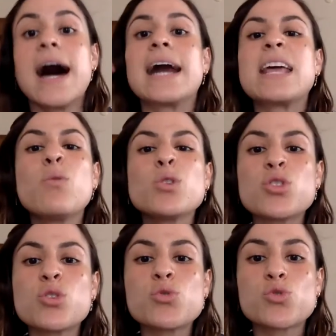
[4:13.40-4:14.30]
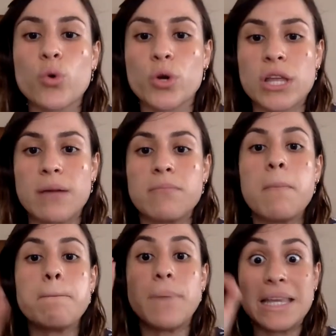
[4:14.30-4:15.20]
and I want you to sort them
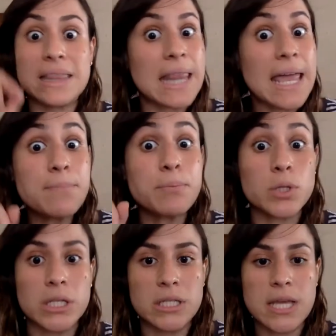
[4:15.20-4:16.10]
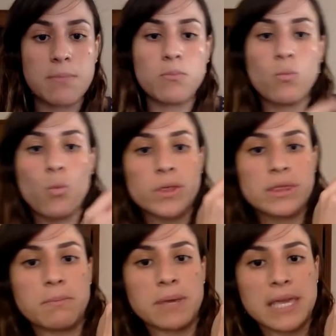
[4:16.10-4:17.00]
by labeling them with
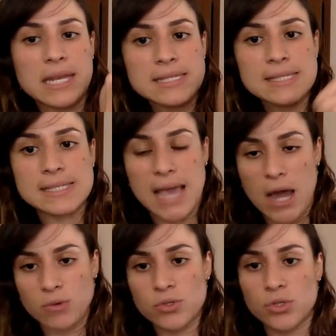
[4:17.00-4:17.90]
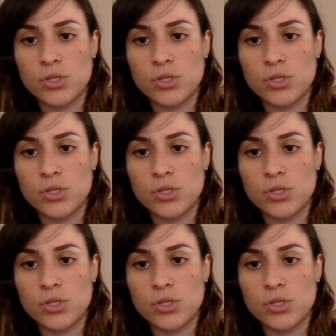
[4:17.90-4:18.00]
the beginning sound.